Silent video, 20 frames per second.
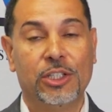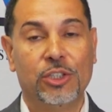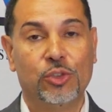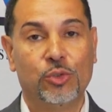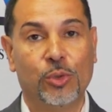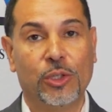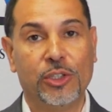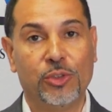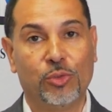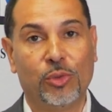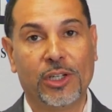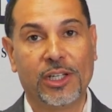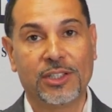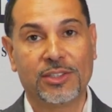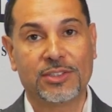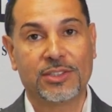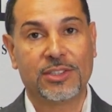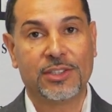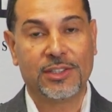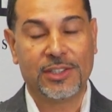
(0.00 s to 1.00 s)
to
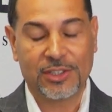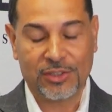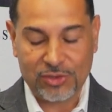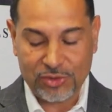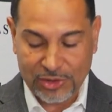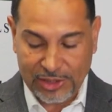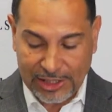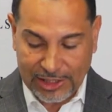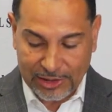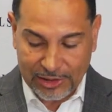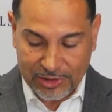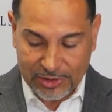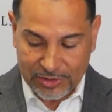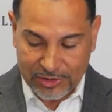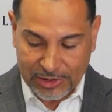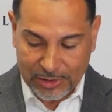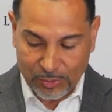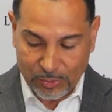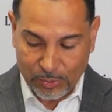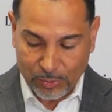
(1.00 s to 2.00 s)
address this challenge,
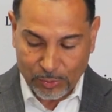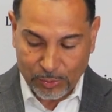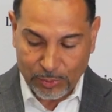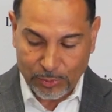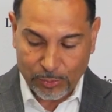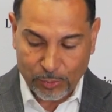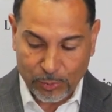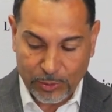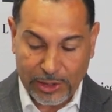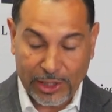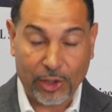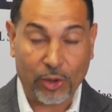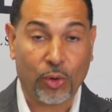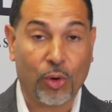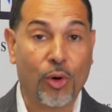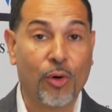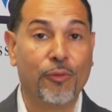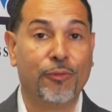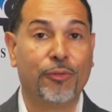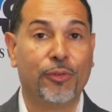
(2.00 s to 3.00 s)
and we are
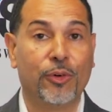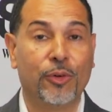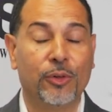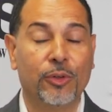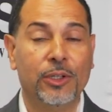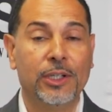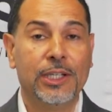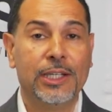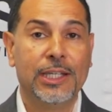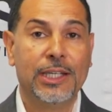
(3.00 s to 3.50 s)
hopeful.